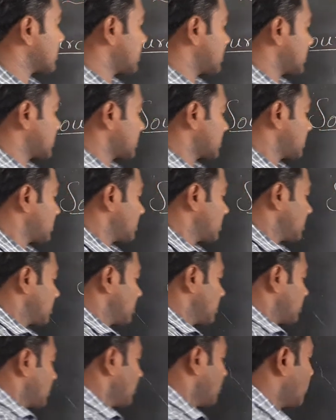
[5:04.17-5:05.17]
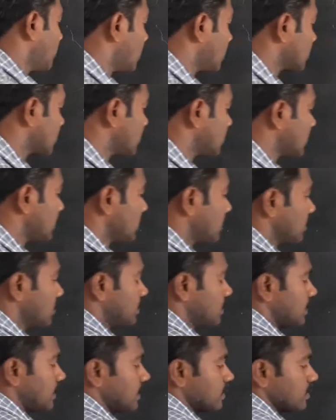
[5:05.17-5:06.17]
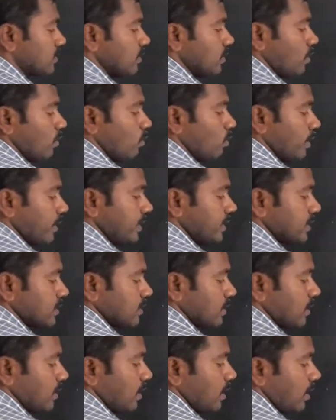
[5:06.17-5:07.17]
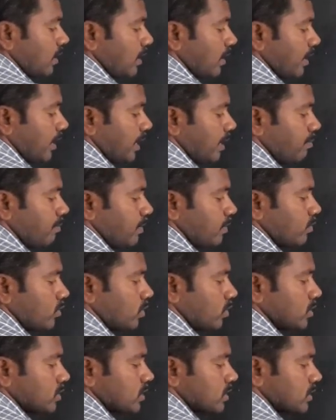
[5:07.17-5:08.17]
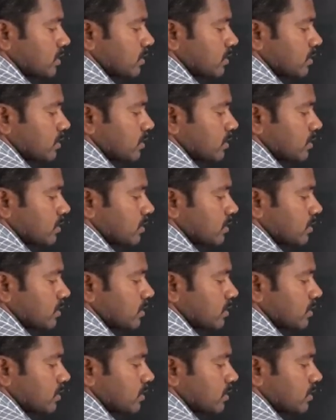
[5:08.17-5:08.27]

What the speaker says: that? What are that? One is the herbivores,